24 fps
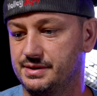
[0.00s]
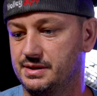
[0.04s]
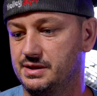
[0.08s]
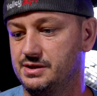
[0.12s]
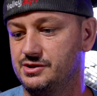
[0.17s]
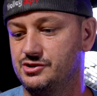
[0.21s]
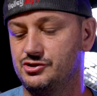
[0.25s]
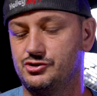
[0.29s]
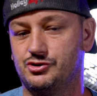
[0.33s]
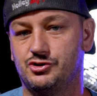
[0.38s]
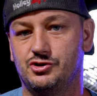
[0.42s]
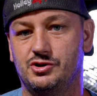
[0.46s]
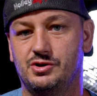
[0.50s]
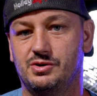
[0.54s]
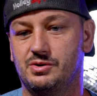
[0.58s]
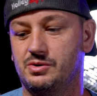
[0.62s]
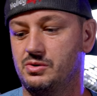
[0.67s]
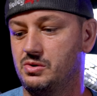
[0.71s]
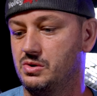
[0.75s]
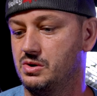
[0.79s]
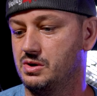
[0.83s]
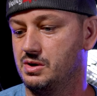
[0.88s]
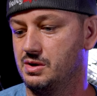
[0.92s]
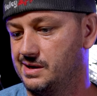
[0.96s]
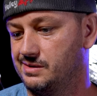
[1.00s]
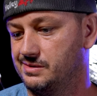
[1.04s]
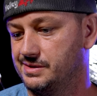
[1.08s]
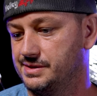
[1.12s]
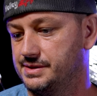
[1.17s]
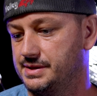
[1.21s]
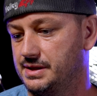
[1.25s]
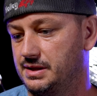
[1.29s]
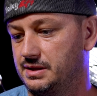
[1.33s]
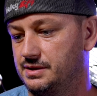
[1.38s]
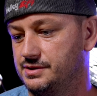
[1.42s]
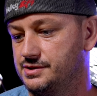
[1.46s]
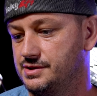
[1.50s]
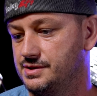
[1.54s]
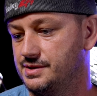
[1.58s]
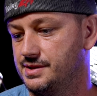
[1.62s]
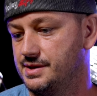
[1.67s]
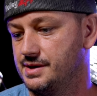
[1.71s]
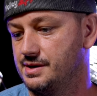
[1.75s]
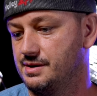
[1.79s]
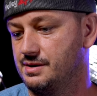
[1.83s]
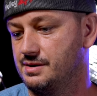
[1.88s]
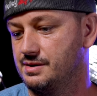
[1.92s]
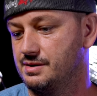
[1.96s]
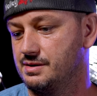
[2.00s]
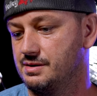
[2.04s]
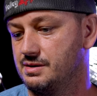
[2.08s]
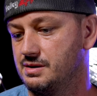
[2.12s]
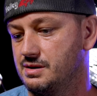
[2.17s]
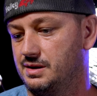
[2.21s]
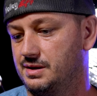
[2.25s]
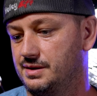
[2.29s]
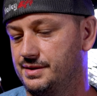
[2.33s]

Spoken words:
and they just show how intelligent they are.